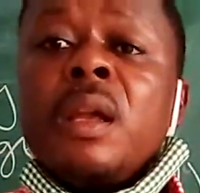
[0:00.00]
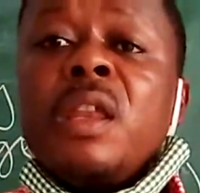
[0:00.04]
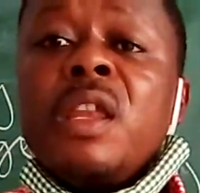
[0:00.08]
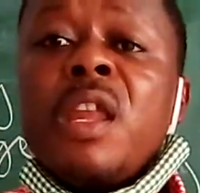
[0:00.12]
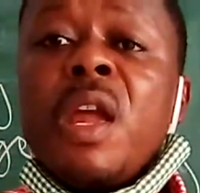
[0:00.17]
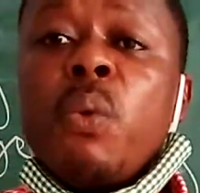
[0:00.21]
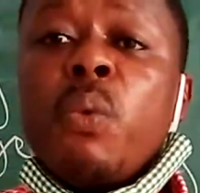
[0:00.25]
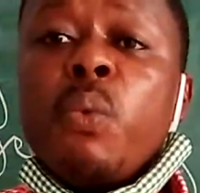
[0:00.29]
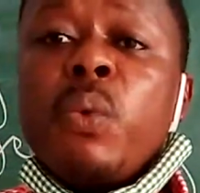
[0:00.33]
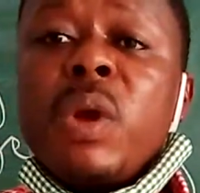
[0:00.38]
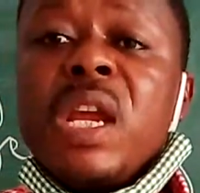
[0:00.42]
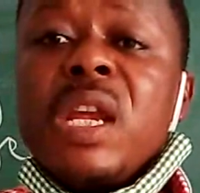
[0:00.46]

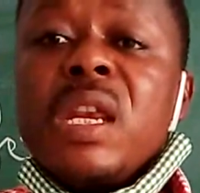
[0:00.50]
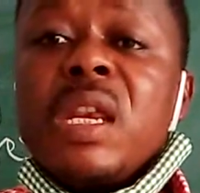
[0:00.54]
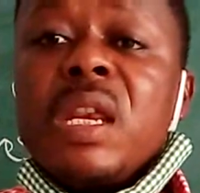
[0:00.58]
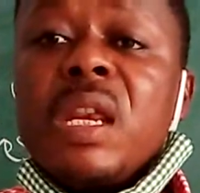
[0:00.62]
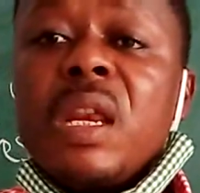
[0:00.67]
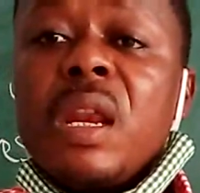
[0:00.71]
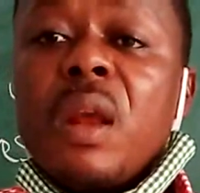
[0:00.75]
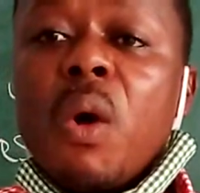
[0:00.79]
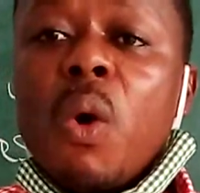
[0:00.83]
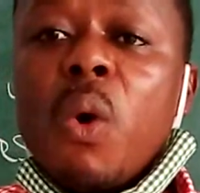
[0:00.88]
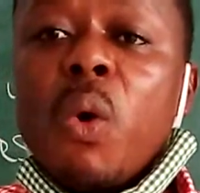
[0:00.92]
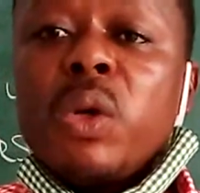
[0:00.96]
the
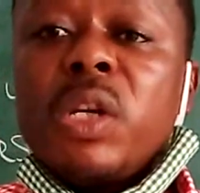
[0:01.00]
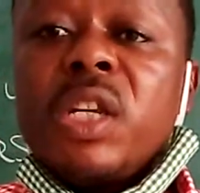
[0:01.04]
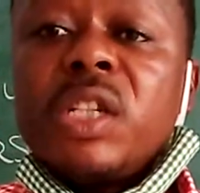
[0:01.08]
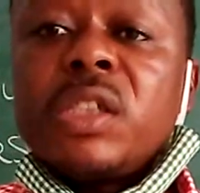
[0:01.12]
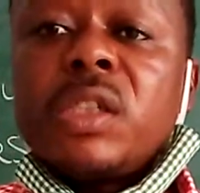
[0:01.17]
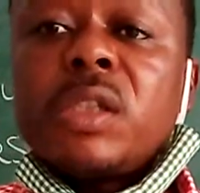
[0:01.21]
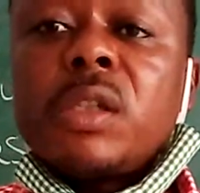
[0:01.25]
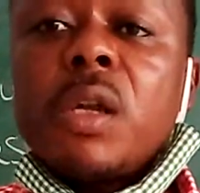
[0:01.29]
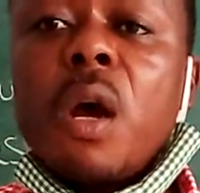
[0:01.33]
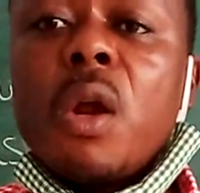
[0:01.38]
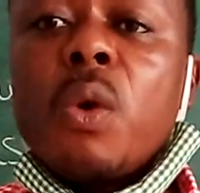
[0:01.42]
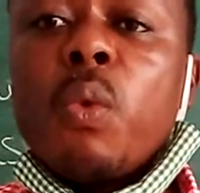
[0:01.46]
wind or the
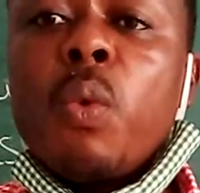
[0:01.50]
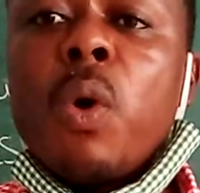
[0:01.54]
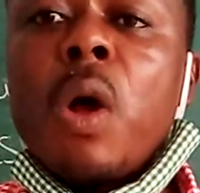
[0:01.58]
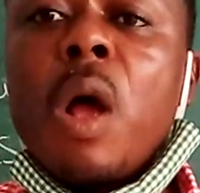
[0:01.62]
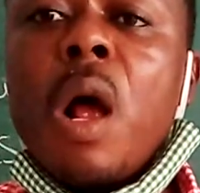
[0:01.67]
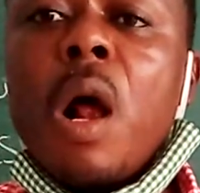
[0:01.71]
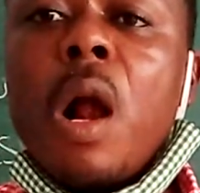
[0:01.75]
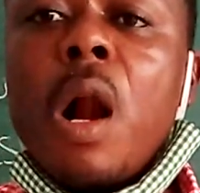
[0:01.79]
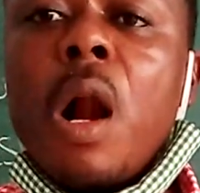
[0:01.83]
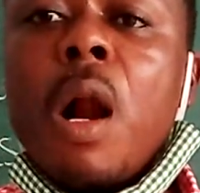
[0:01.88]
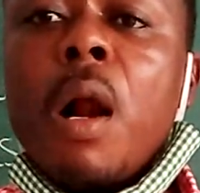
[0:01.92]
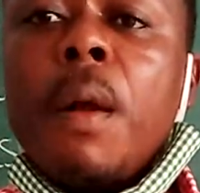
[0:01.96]
sun will
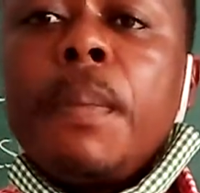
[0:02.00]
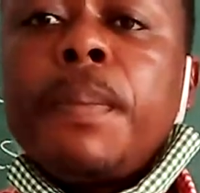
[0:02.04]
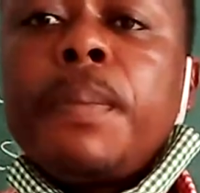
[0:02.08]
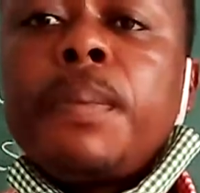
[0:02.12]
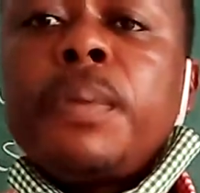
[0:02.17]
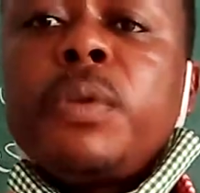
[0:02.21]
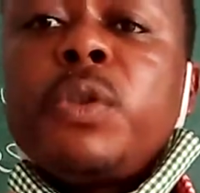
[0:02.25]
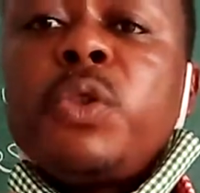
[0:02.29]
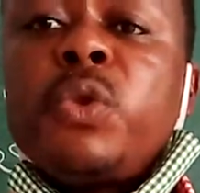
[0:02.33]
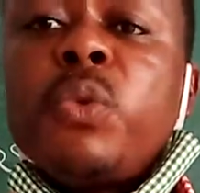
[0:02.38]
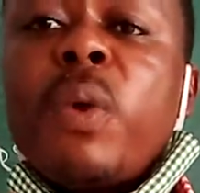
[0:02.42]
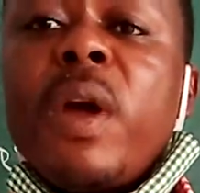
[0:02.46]

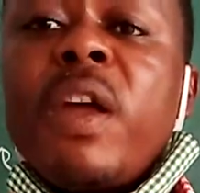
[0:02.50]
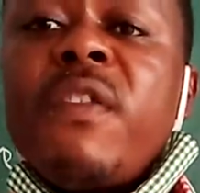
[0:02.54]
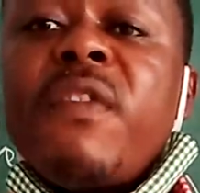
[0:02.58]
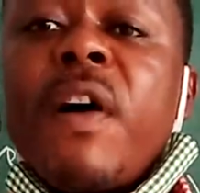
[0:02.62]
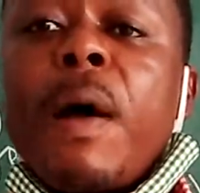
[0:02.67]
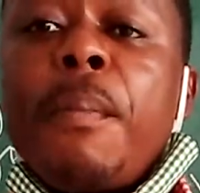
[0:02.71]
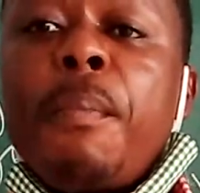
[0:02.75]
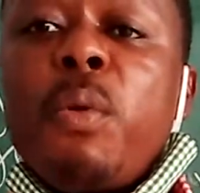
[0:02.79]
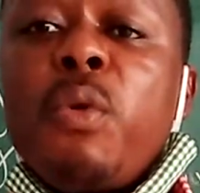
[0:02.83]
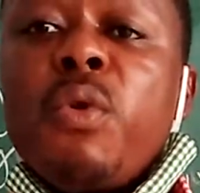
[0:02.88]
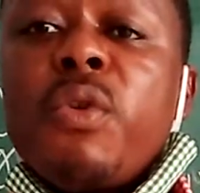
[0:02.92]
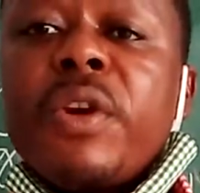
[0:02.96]
help to
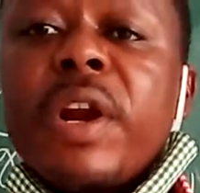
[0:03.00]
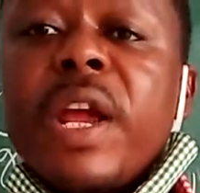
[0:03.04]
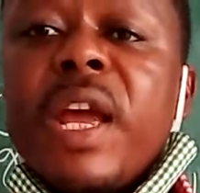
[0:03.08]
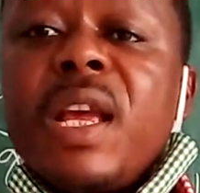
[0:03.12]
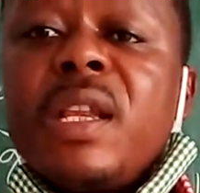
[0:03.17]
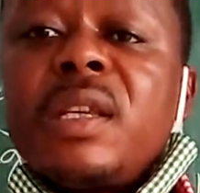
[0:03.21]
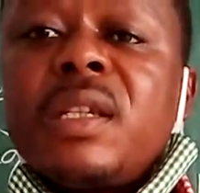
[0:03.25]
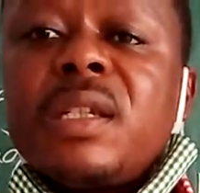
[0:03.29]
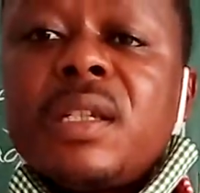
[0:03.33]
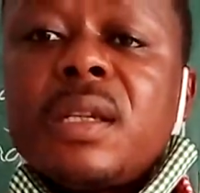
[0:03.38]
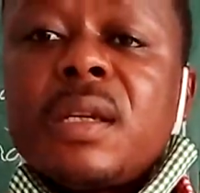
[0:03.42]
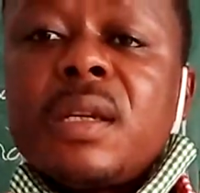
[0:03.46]

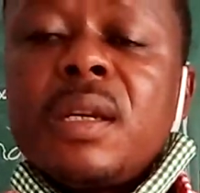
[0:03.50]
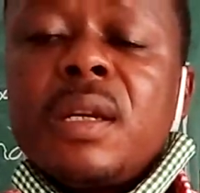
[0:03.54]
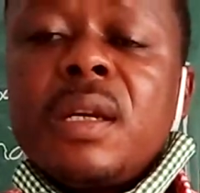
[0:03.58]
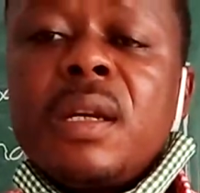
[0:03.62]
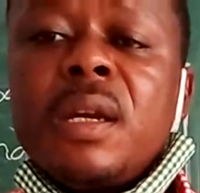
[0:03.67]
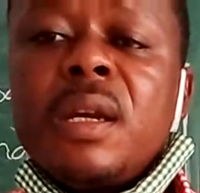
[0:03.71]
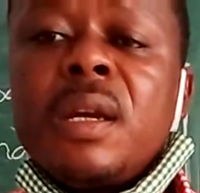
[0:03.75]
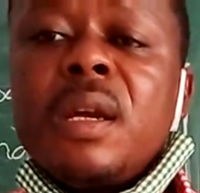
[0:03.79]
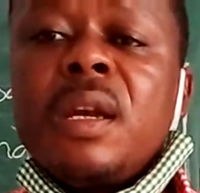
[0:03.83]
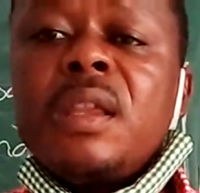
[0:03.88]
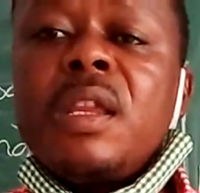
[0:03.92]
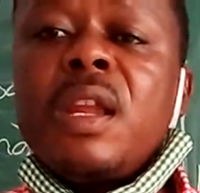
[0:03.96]
evaporate
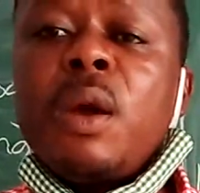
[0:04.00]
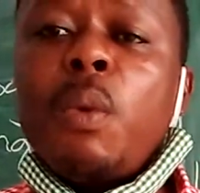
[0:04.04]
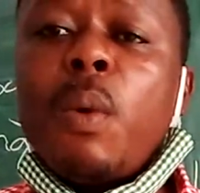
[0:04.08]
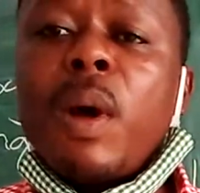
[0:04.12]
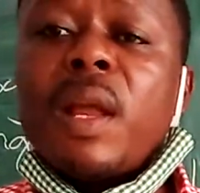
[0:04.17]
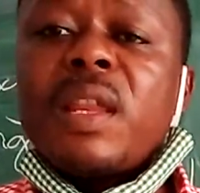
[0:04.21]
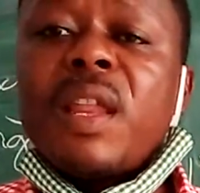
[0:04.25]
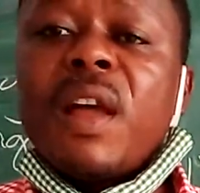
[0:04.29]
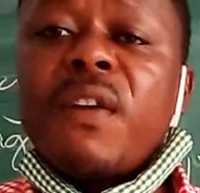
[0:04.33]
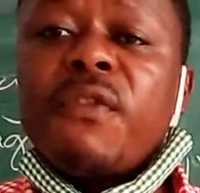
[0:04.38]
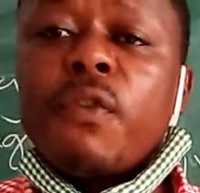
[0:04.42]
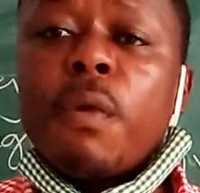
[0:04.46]
the
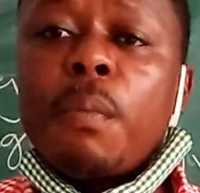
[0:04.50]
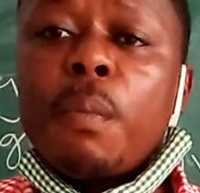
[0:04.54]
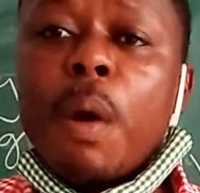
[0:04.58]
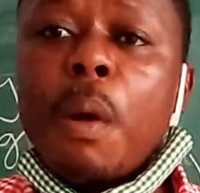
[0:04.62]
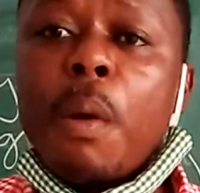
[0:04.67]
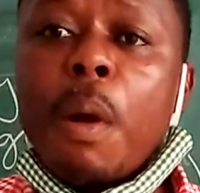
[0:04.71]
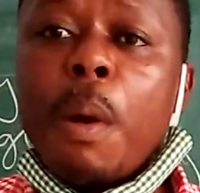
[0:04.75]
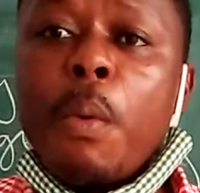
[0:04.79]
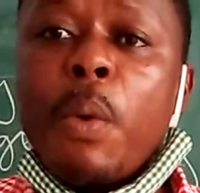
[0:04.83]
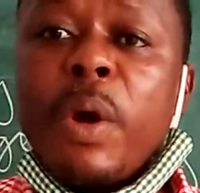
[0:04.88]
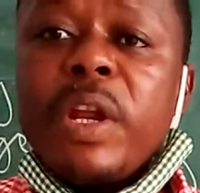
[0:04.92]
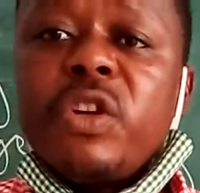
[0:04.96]
water from
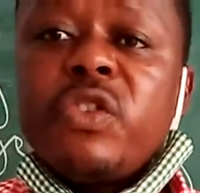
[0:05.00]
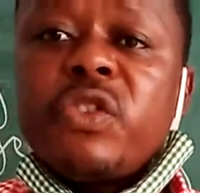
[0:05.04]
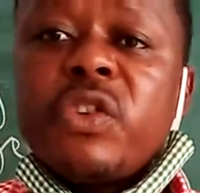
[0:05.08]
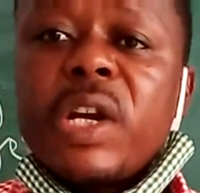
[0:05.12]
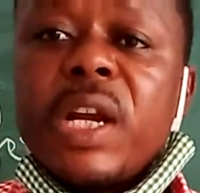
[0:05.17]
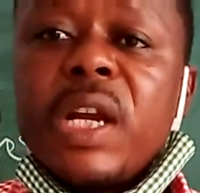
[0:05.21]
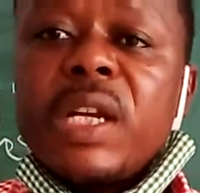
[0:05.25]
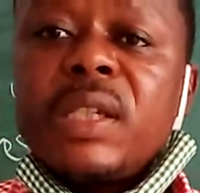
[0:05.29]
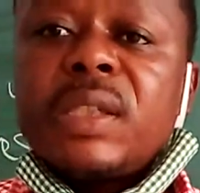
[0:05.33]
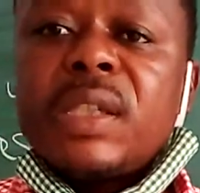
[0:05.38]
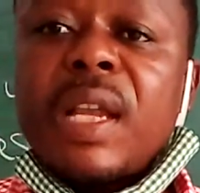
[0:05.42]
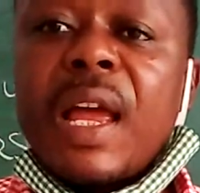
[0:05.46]
our wet
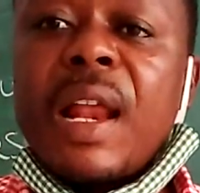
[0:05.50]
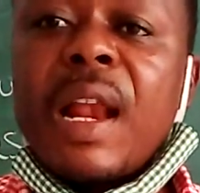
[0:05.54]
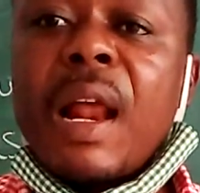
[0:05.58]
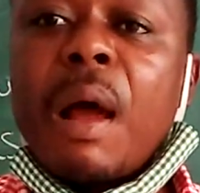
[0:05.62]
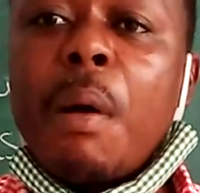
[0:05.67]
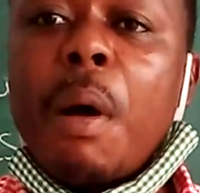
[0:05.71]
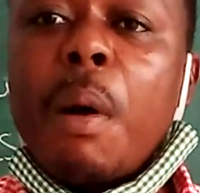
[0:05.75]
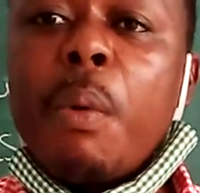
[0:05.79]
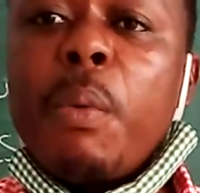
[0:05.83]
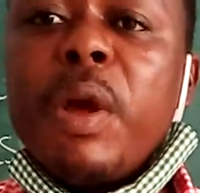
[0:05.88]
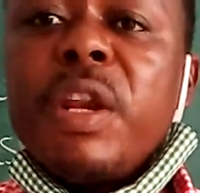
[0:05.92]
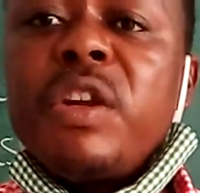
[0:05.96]
dress, and
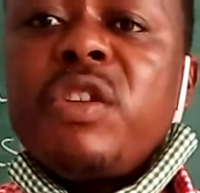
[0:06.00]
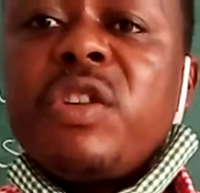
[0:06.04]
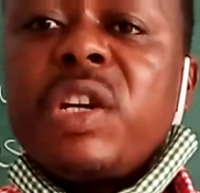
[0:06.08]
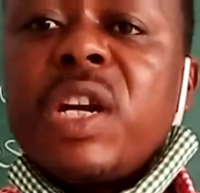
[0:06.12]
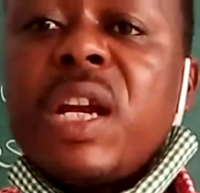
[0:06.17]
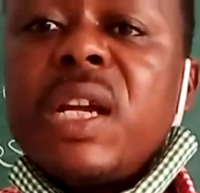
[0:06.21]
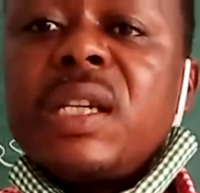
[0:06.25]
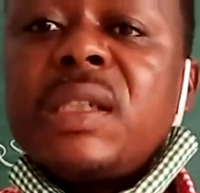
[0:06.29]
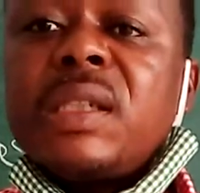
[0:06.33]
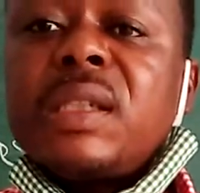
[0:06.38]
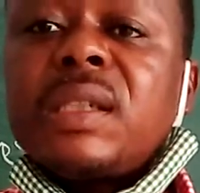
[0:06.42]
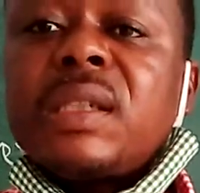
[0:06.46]
our wet
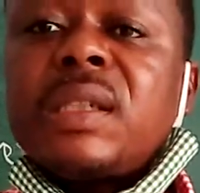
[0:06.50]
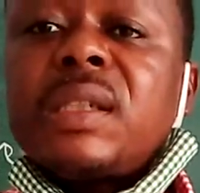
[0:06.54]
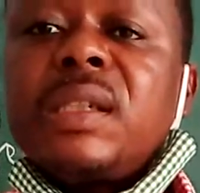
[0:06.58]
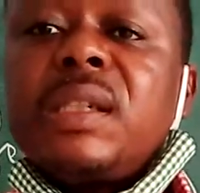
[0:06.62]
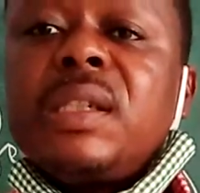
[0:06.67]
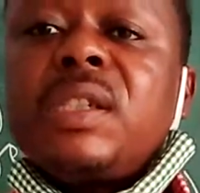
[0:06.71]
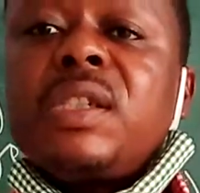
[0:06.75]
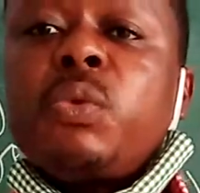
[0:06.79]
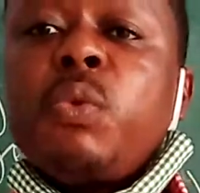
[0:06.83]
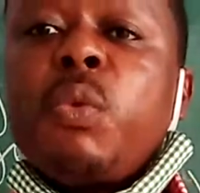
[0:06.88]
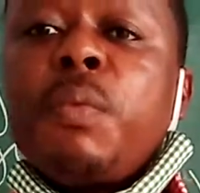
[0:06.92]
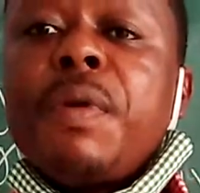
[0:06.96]

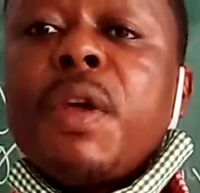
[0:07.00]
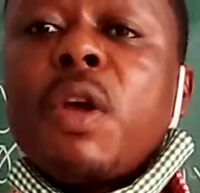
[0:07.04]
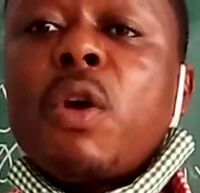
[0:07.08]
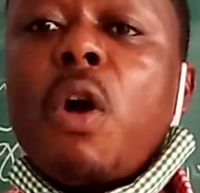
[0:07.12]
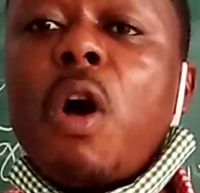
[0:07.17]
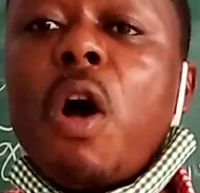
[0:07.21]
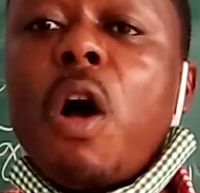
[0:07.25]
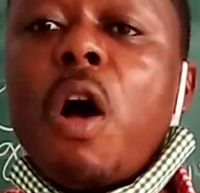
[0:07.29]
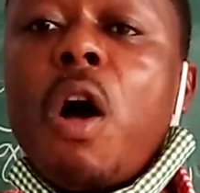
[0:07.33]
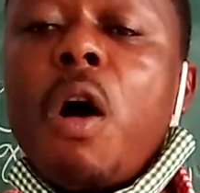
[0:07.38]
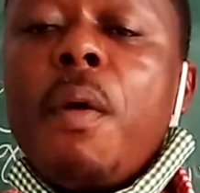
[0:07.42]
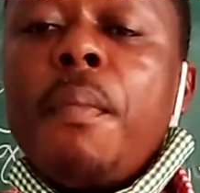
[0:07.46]
dresses will
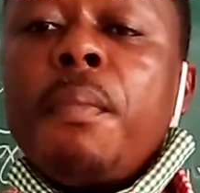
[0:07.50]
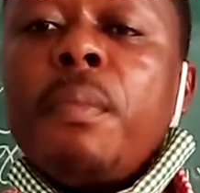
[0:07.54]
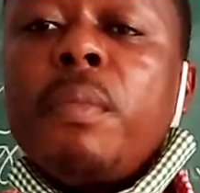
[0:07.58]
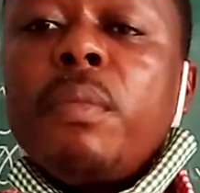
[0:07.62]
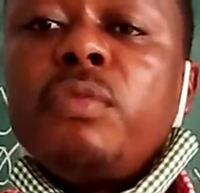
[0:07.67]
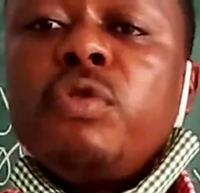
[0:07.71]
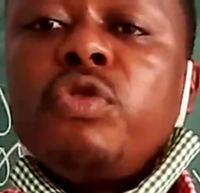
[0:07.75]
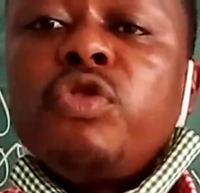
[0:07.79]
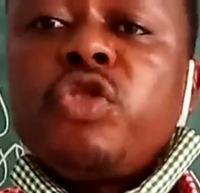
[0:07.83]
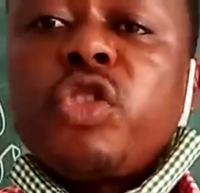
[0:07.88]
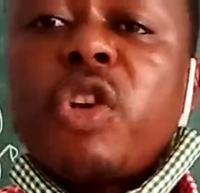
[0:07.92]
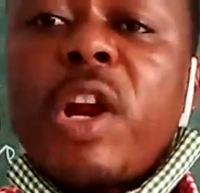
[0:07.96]

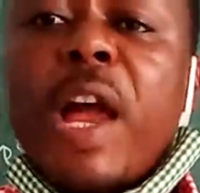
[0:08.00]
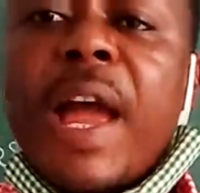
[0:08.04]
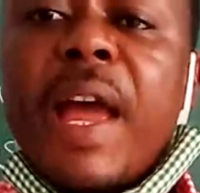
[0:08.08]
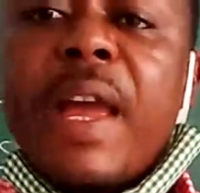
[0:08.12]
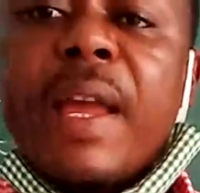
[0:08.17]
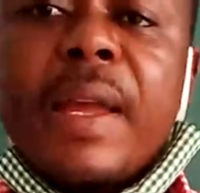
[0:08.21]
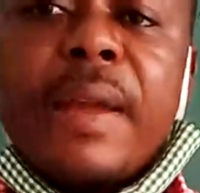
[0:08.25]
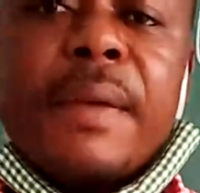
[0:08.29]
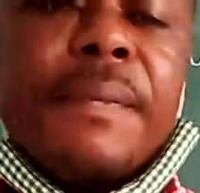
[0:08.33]
become dry.